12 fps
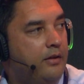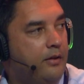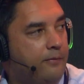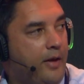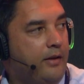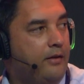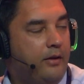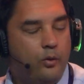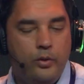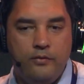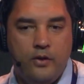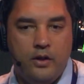The fact that
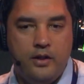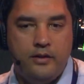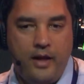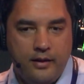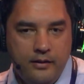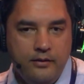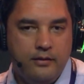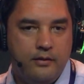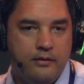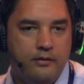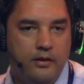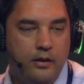we've got
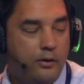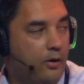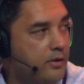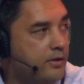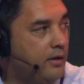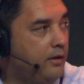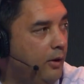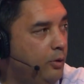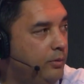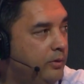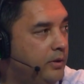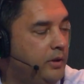talent across the
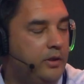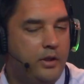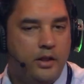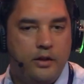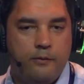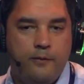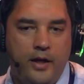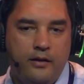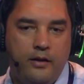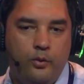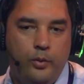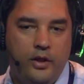globe, the fact
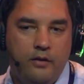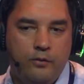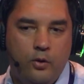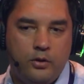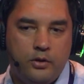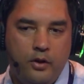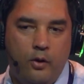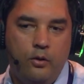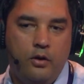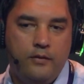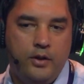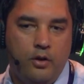that we have
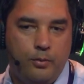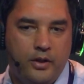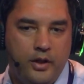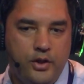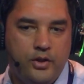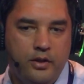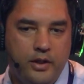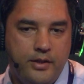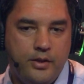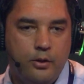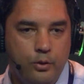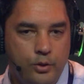control of the operational
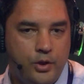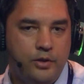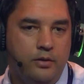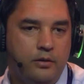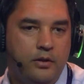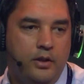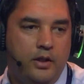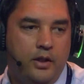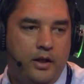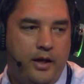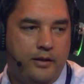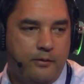execution,
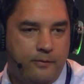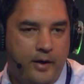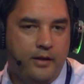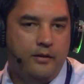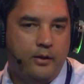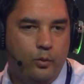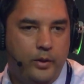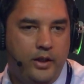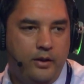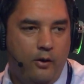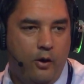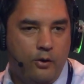and the fact that
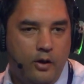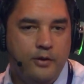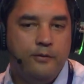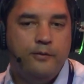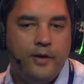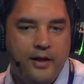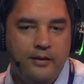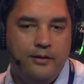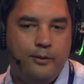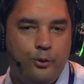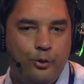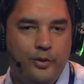we are not afraid
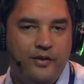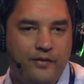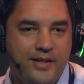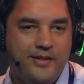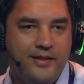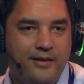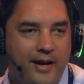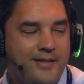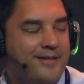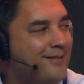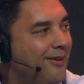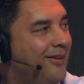to invest in
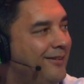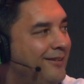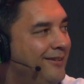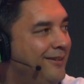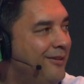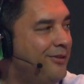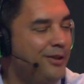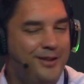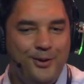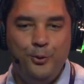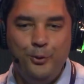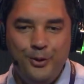assets, right?
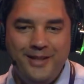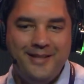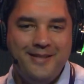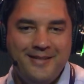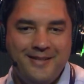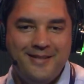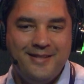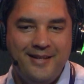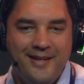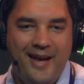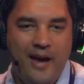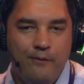32 years
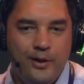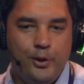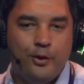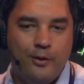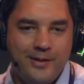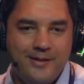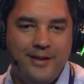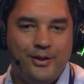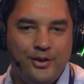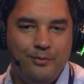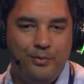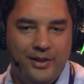average
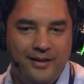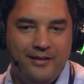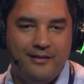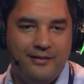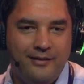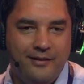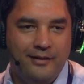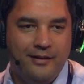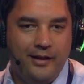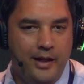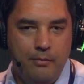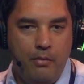concession period
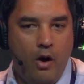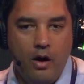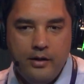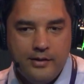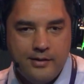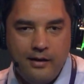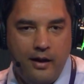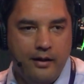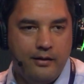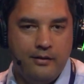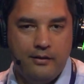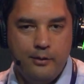in markets
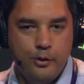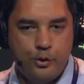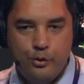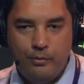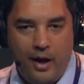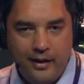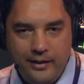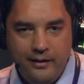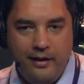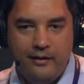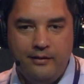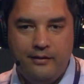like
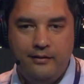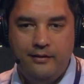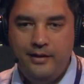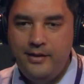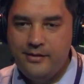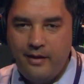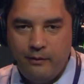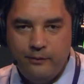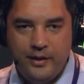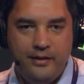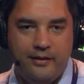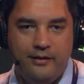Somaliland, East
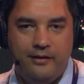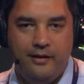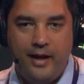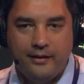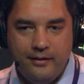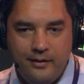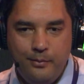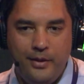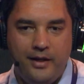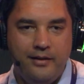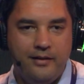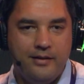Africa, Latin
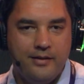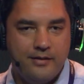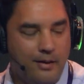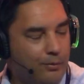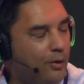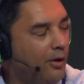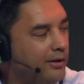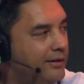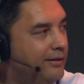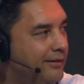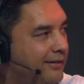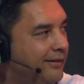America,
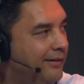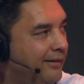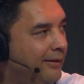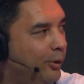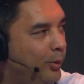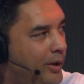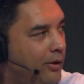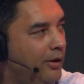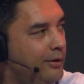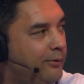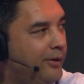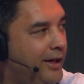subcontinent. We are
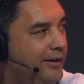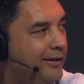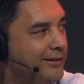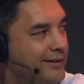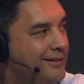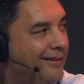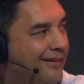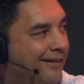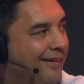not afraid, Ernst.